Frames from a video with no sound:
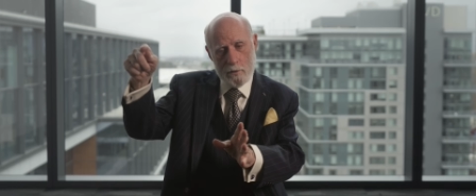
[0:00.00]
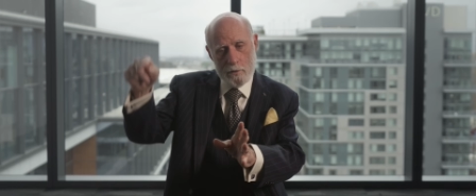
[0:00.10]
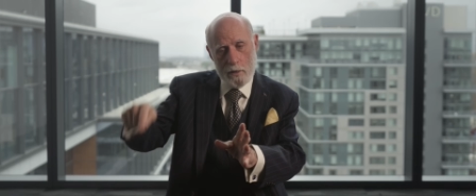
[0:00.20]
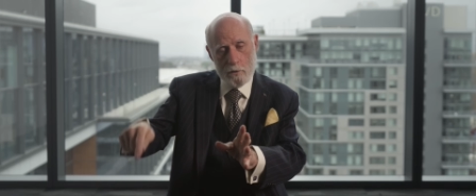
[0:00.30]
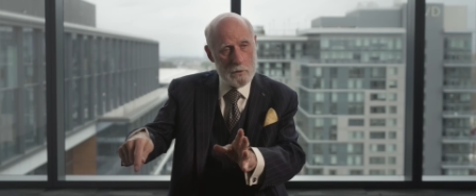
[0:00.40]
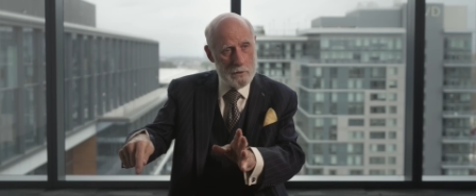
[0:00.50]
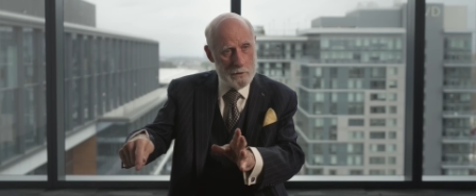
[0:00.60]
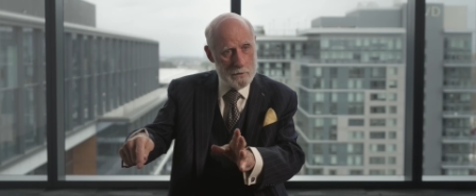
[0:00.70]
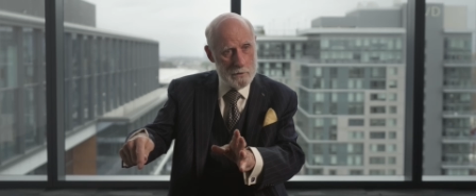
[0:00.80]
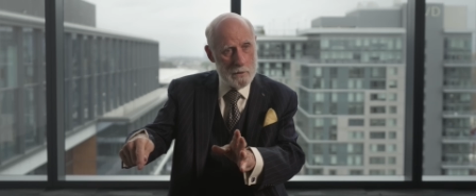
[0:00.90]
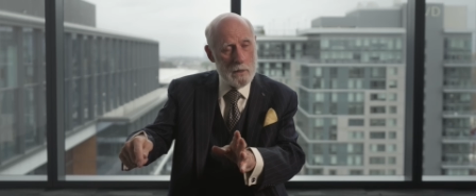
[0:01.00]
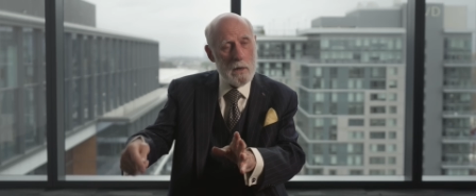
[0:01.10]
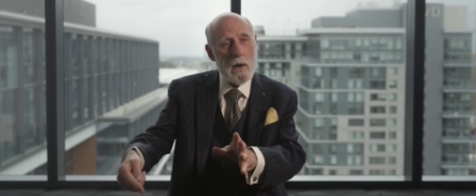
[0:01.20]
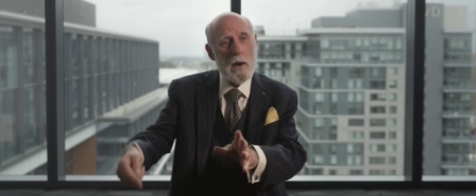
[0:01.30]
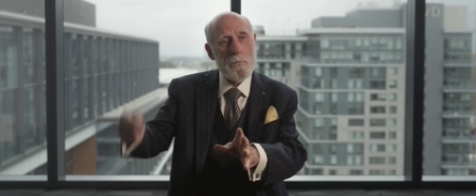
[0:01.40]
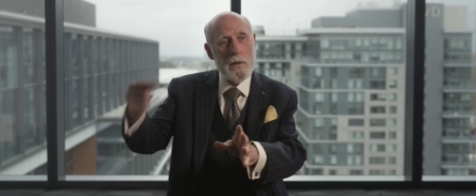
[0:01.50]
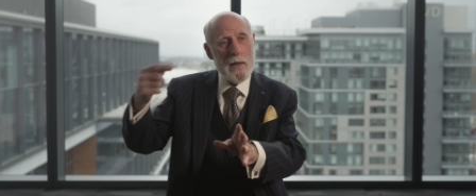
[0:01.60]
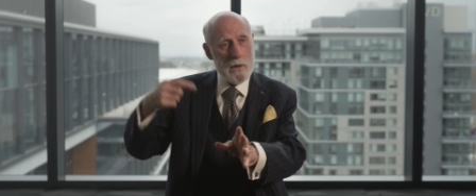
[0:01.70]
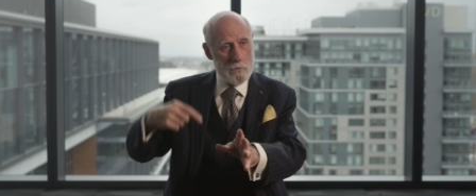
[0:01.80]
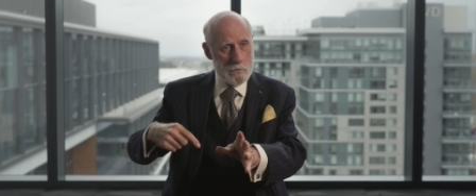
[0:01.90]
down to London, hop
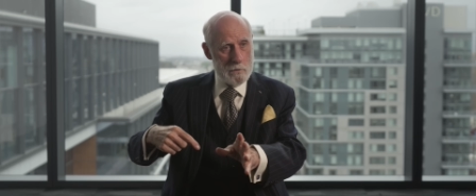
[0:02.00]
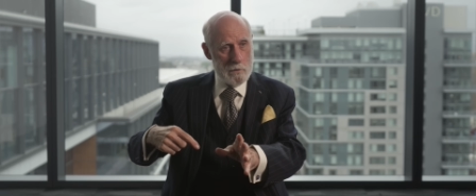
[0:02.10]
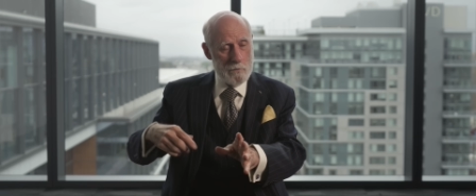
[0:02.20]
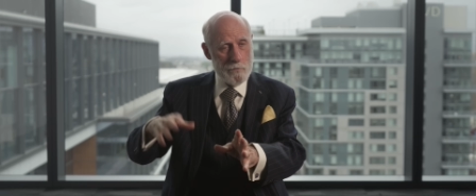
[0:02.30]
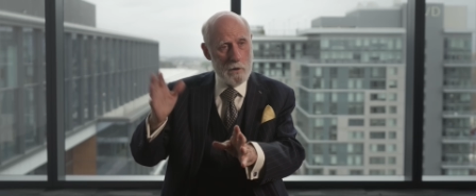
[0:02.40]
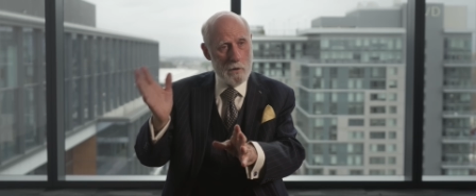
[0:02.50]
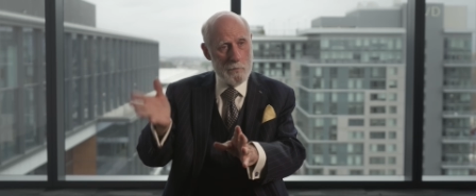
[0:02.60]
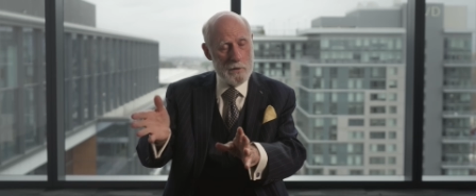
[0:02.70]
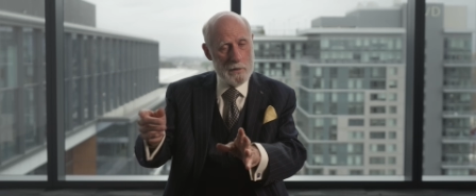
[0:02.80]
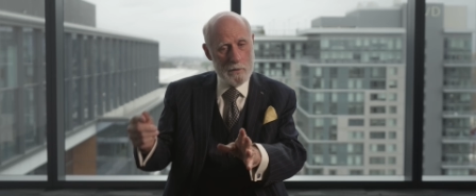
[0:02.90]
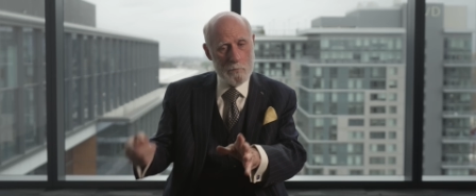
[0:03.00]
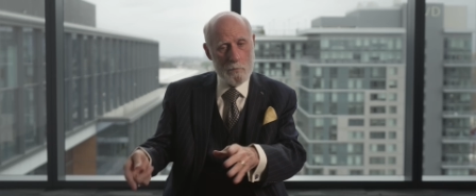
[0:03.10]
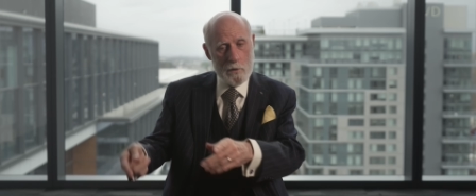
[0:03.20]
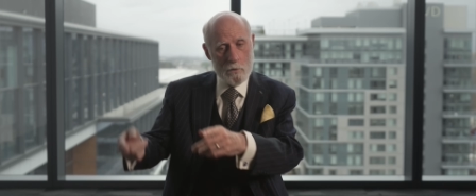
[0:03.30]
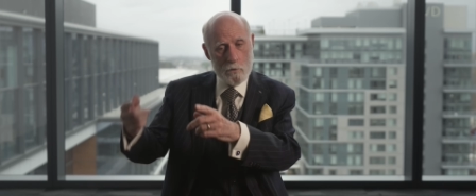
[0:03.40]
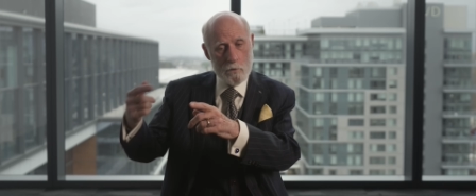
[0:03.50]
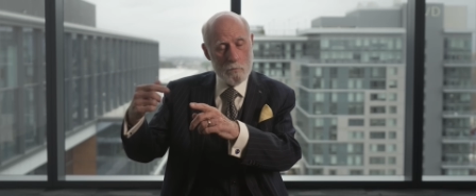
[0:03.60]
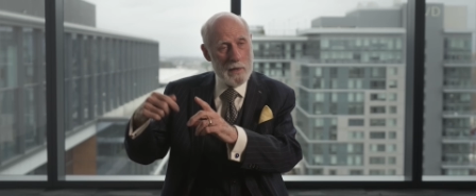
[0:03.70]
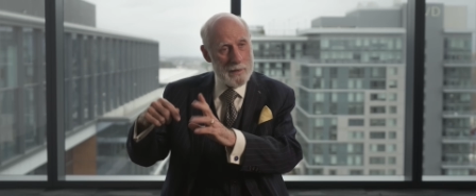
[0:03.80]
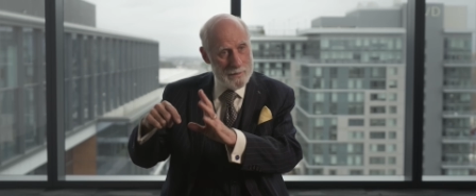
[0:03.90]
out of the ARPANET into the
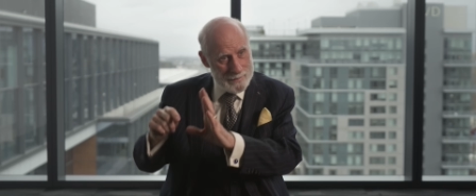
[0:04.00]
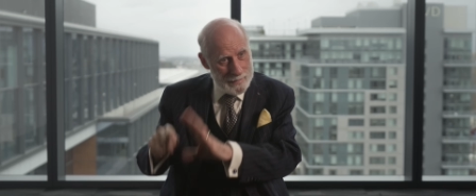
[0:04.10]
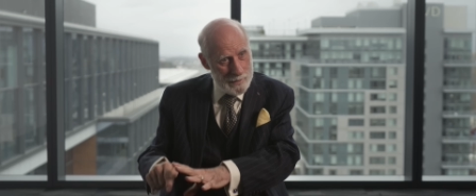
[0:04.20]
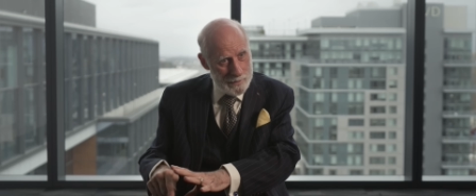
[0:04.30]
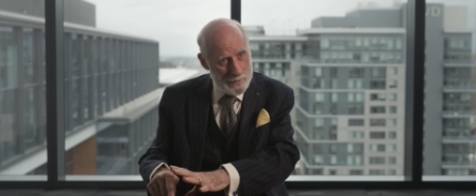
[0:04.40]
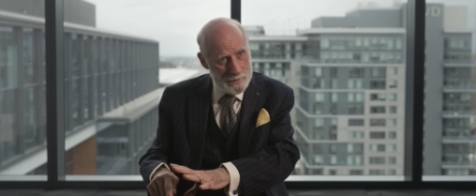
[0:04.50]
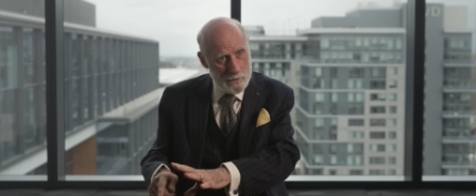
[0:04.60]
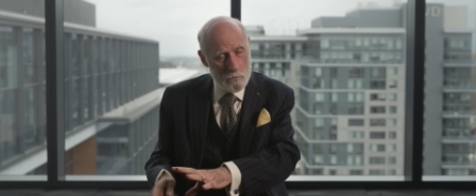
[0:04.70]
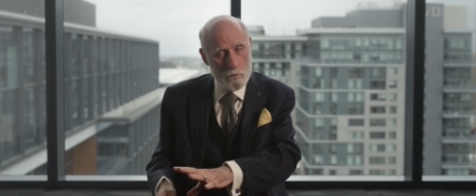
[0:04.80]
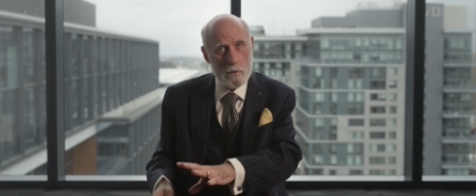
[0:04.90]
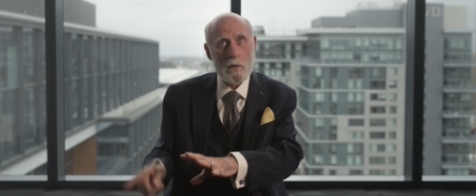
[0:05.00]
packet satellite network,